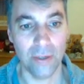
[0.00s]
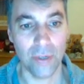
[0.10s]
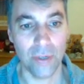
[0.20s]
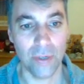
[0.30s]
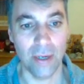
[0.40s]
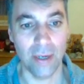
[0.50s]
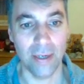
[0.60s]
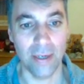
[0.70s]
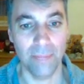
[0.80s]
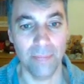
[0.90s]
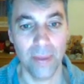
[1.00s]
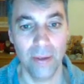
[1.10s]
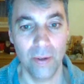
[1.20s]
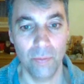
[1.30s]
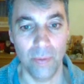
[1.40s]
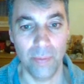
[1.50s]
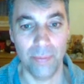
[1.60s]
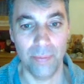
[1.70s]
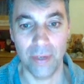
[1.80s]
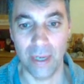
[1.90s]
trend line here. When we
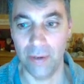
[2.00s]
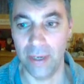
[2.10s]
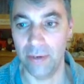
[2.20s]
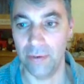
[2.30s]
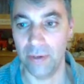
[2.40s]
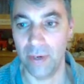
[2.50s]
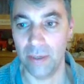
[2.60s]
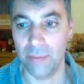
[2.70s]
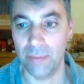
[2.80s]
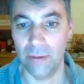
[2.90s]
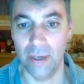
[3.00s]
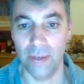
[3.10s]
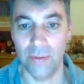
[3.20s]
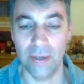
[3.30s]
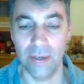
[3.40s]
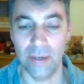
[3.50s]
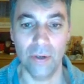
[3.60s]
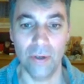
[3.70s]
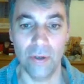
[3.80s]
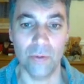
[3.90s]
broke out here at around about
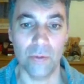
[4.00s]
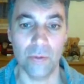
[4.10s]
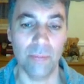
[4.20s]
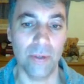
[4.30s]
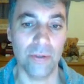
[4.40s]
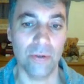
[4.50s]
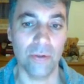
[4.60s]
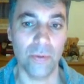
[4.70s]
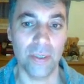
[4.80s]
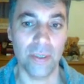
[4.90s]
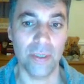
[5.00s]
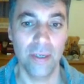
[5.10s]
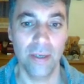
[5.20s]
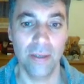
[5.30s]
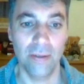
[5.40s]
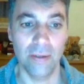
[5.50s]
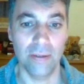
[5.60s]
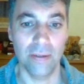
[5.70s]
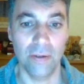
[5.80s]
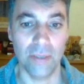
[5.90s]
$9,000 was when I posted on Twitter
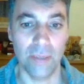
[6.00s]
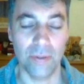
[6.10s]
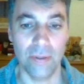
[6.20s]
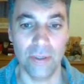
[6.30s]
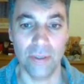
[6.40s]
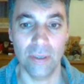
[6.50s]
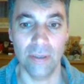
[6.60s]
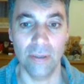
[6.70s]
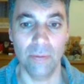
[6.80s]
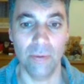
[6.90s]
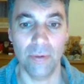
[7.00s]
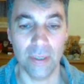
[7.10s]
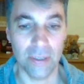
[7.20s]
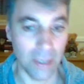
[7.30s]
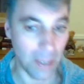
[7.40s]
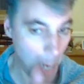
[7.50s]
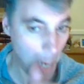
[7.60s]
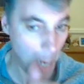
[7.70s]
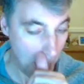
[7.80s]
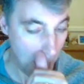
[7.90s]
that I was absolutely certain that we were going to see a
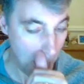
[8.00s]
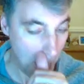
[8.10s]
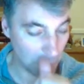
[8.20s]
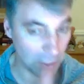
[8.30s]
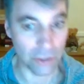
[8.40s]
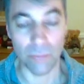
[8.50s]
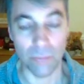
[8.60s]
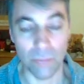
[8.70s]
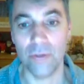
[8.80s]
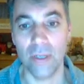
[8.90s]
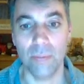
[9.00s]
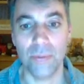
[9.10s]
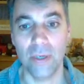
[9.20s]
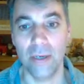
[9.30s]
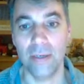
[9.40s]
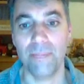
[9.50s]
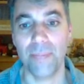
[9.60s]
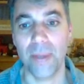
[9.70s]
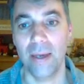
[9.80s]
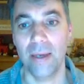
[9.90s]
substantial move to the upside.
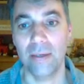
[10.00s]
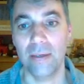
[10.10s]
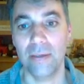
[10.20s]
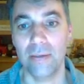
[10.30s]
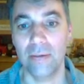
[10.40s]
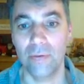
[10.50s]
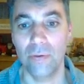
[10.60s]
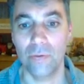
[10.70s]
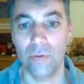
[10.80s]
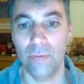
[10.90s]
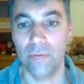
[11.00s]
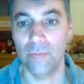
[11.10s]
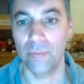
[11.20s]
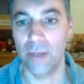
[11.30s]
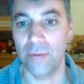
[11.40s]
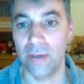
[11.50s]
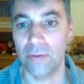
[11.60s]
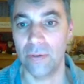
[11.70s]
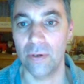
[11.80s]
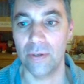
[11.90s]
And of course, we've moved from
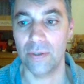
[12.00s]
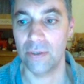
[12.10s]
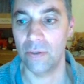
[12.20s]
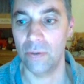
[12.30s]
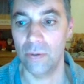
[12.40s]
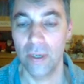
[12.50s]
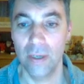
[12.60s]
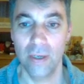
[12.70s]
$9,000 to